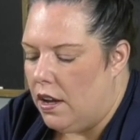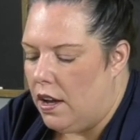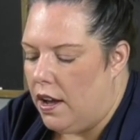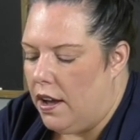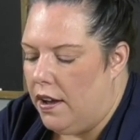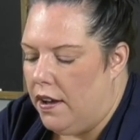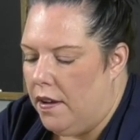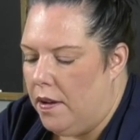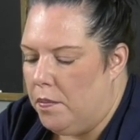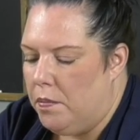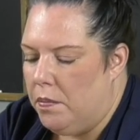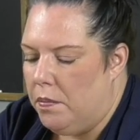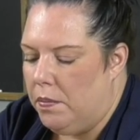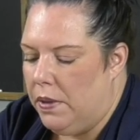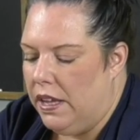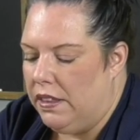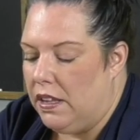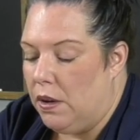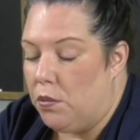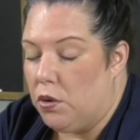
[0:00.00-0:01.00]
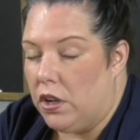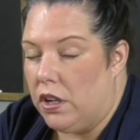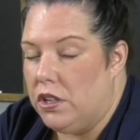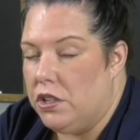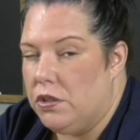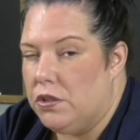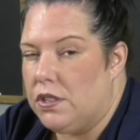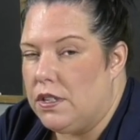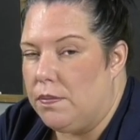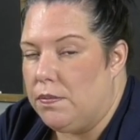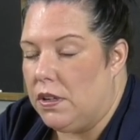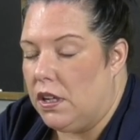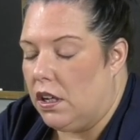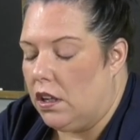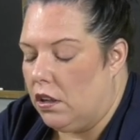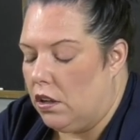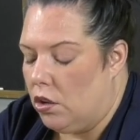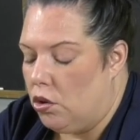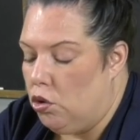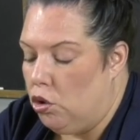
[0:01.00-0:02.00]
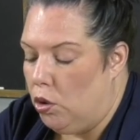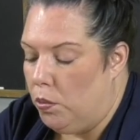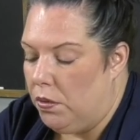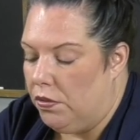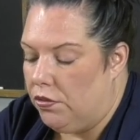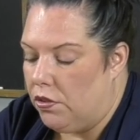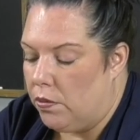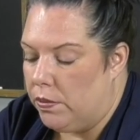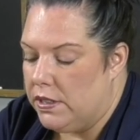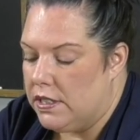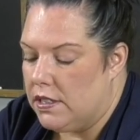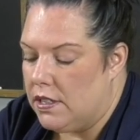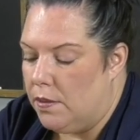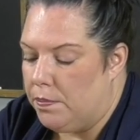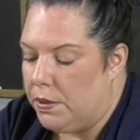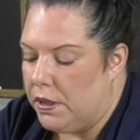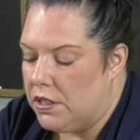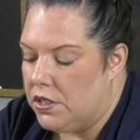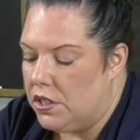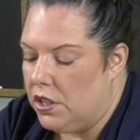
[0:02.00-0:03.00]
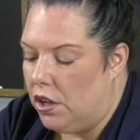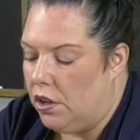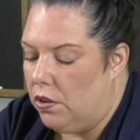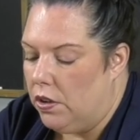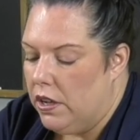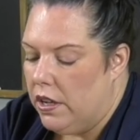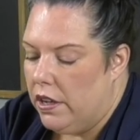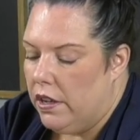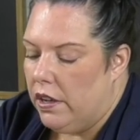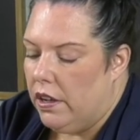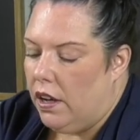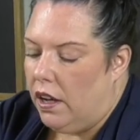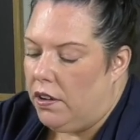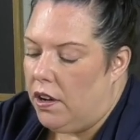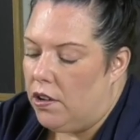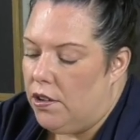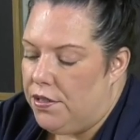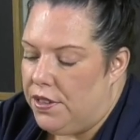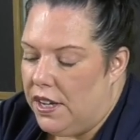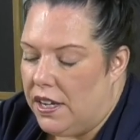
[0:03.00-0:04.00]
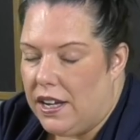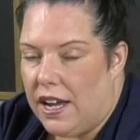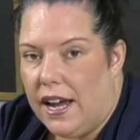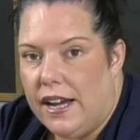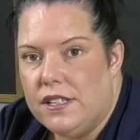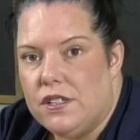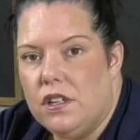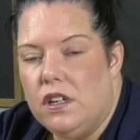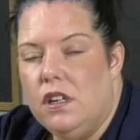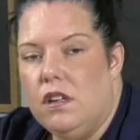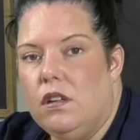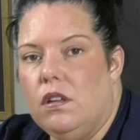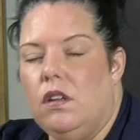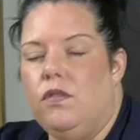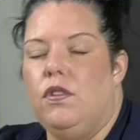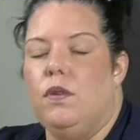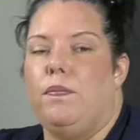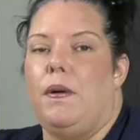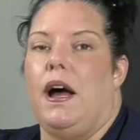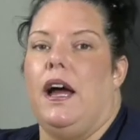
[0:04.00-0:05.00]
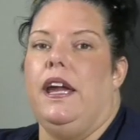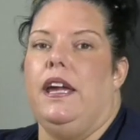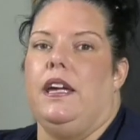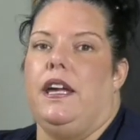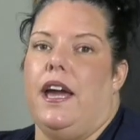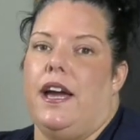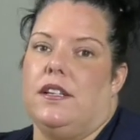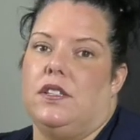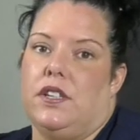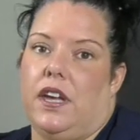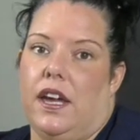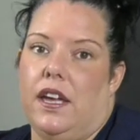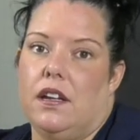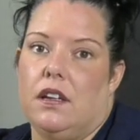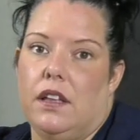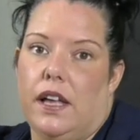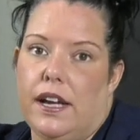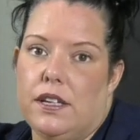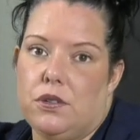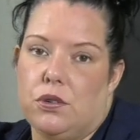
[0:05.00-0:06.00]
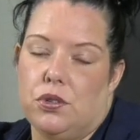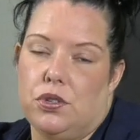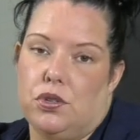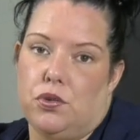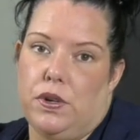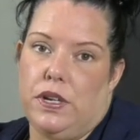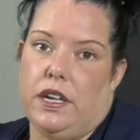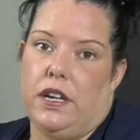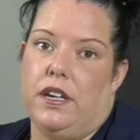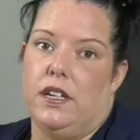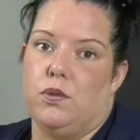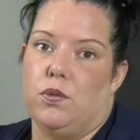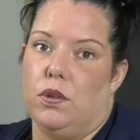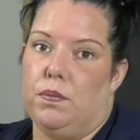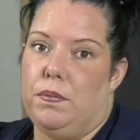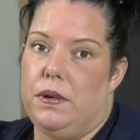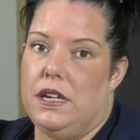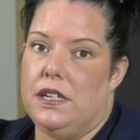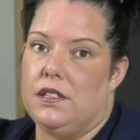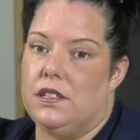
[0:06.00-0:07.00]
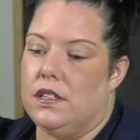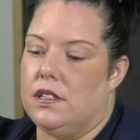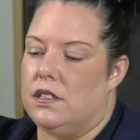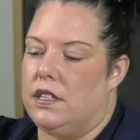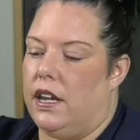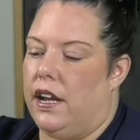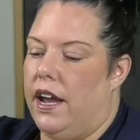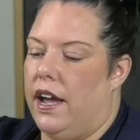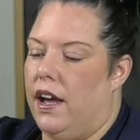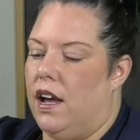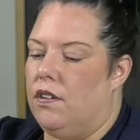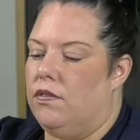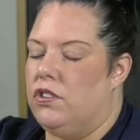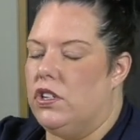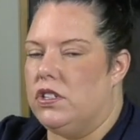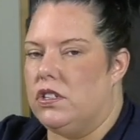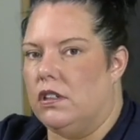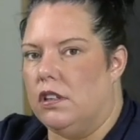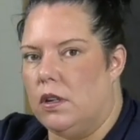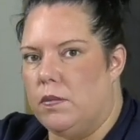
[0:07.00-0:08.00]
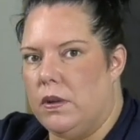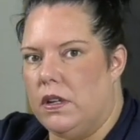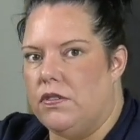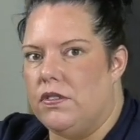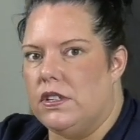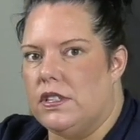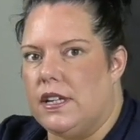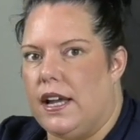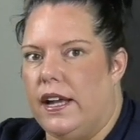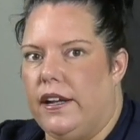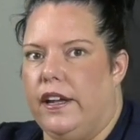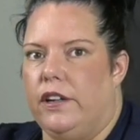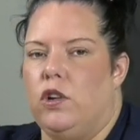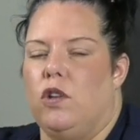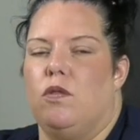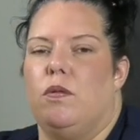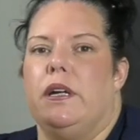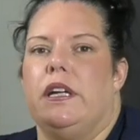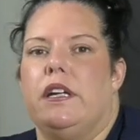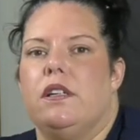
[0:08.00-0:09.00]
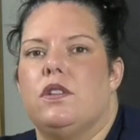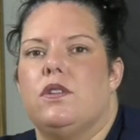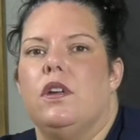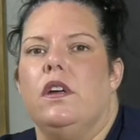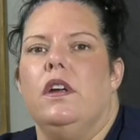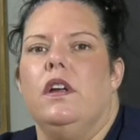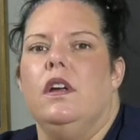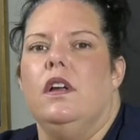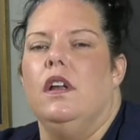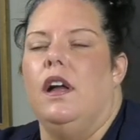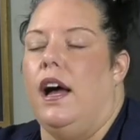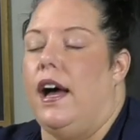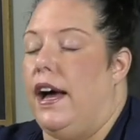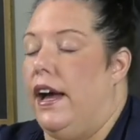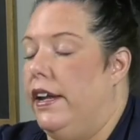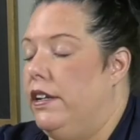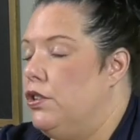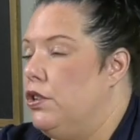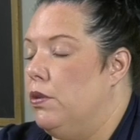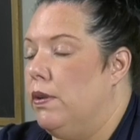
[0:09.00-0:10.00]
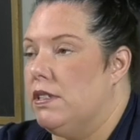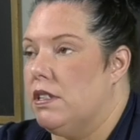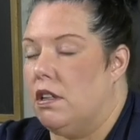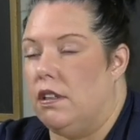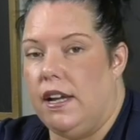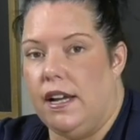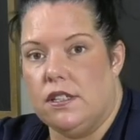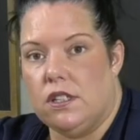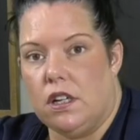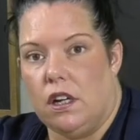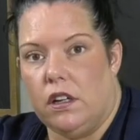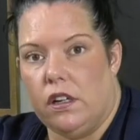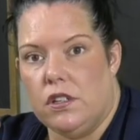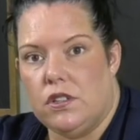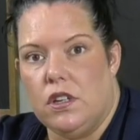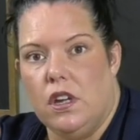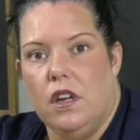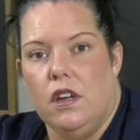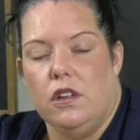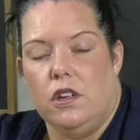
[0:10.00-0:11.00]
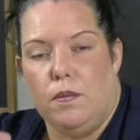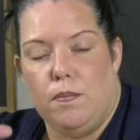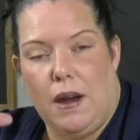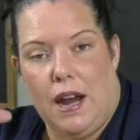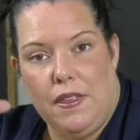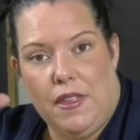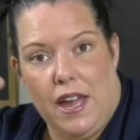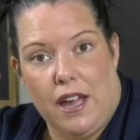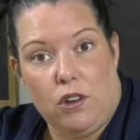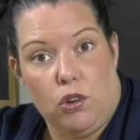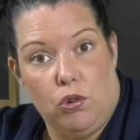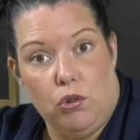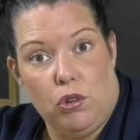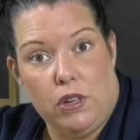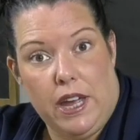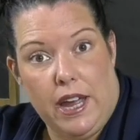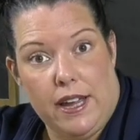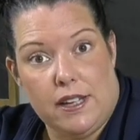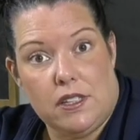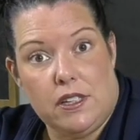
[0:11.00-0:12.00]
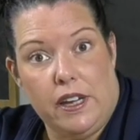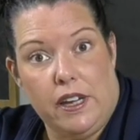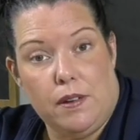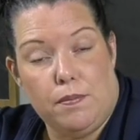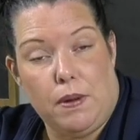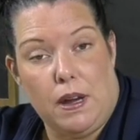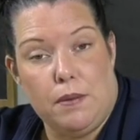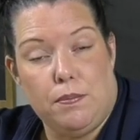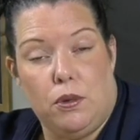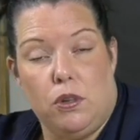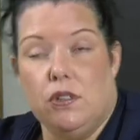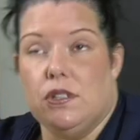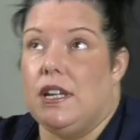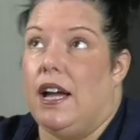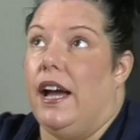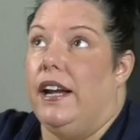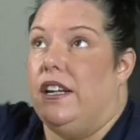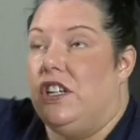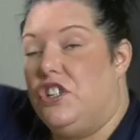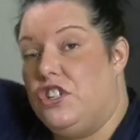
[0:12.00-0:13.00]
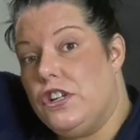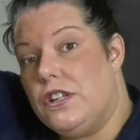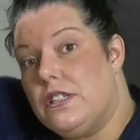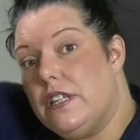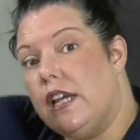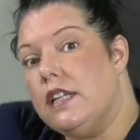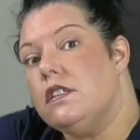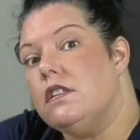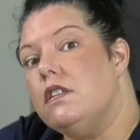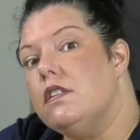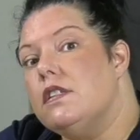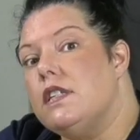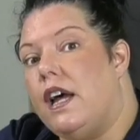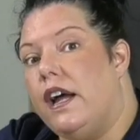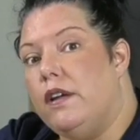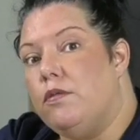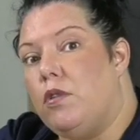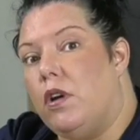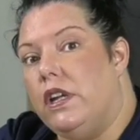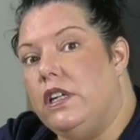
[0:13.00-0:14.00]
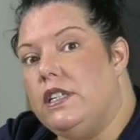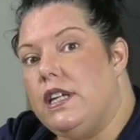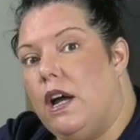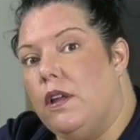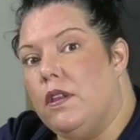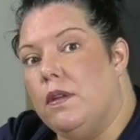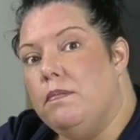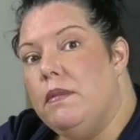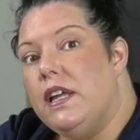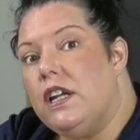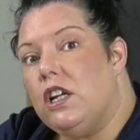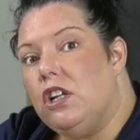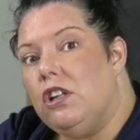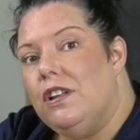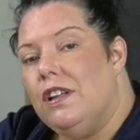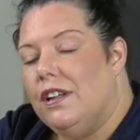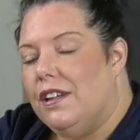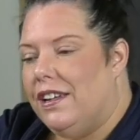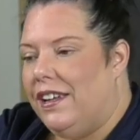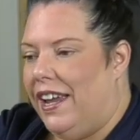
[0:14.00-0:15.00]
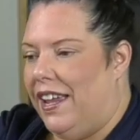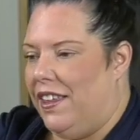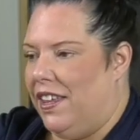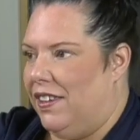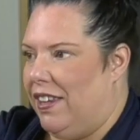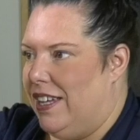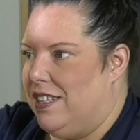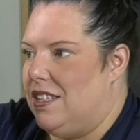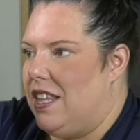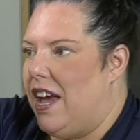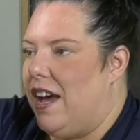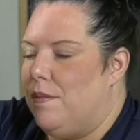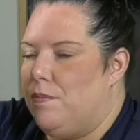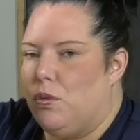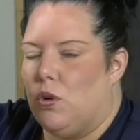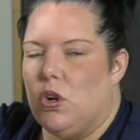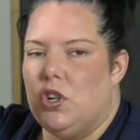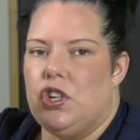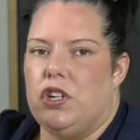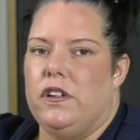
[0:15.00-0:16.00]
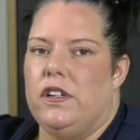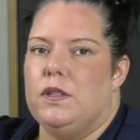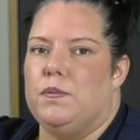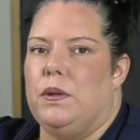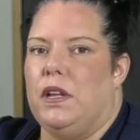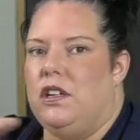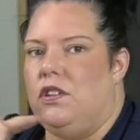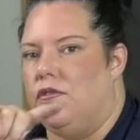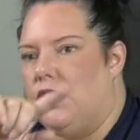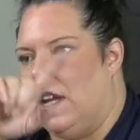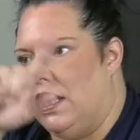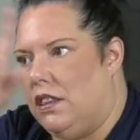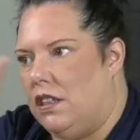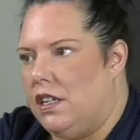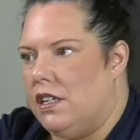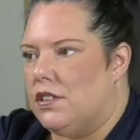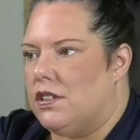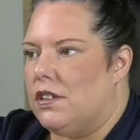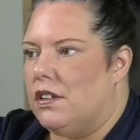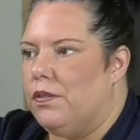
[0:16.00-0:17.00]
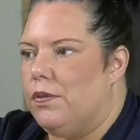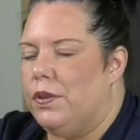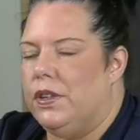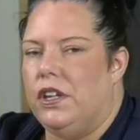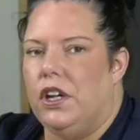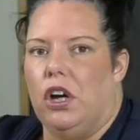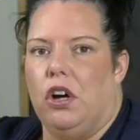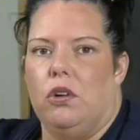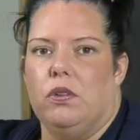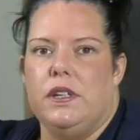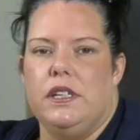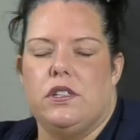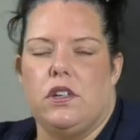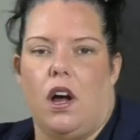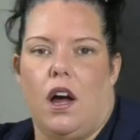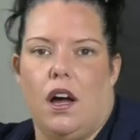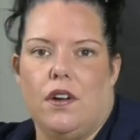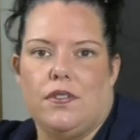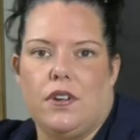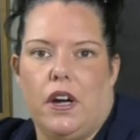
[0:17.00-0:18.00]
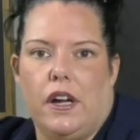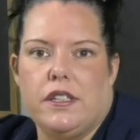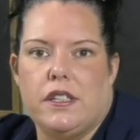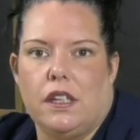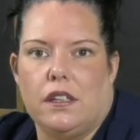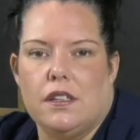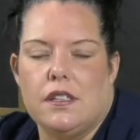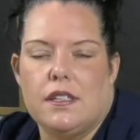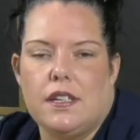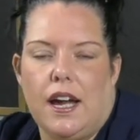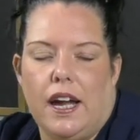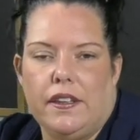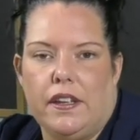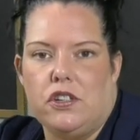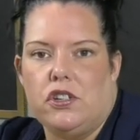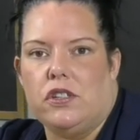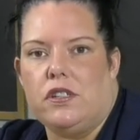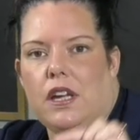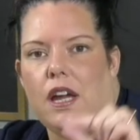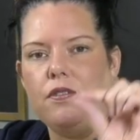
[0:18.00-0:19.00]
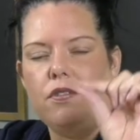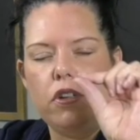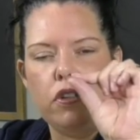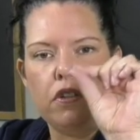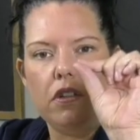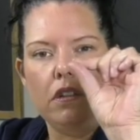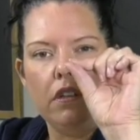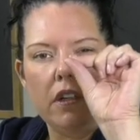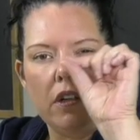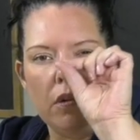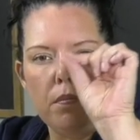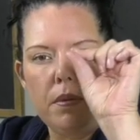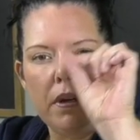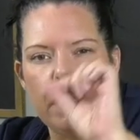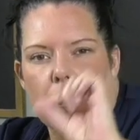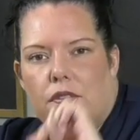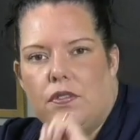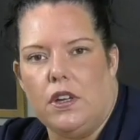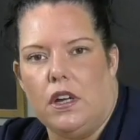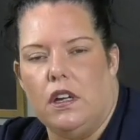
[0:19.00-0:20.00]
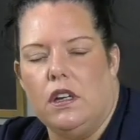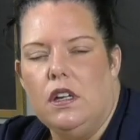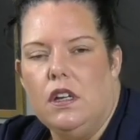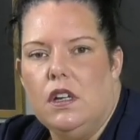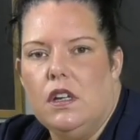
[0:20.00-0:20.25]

And then we're going to do something cool before we slump it. So another thing, guys, if you're buying cascade glass or streakies with pieces that have just a little bit of the design, I know everybody gets, I do as a glass artist, you buy that cool Cascade by Bullseye, it just has a design running down the middle, and then like that portion is, but then you get these, you know, these offcuts on the side that just have just a little bit of the